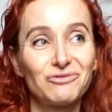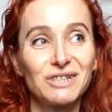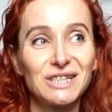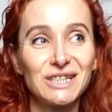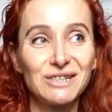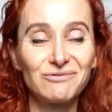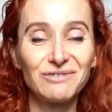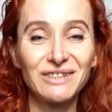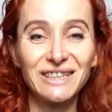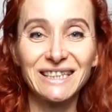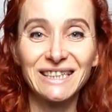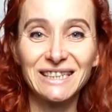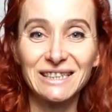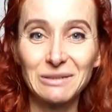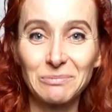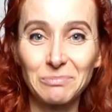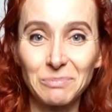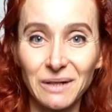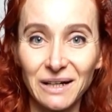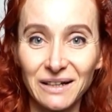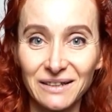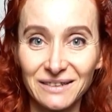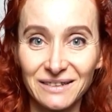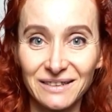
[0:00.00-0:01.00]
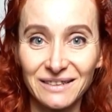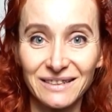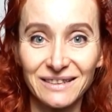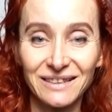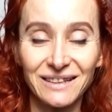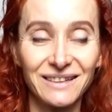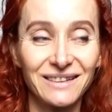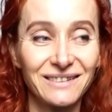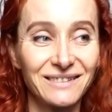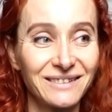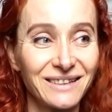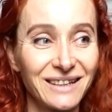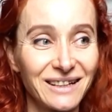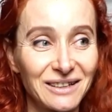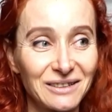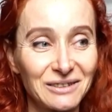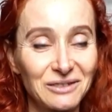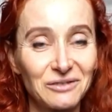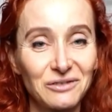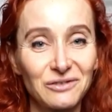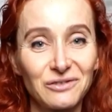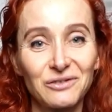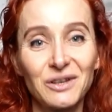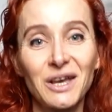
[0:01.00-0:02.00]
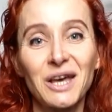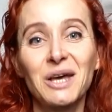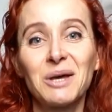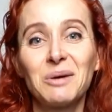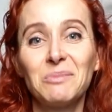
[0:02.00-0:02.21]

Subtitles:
reread the pattern and kind of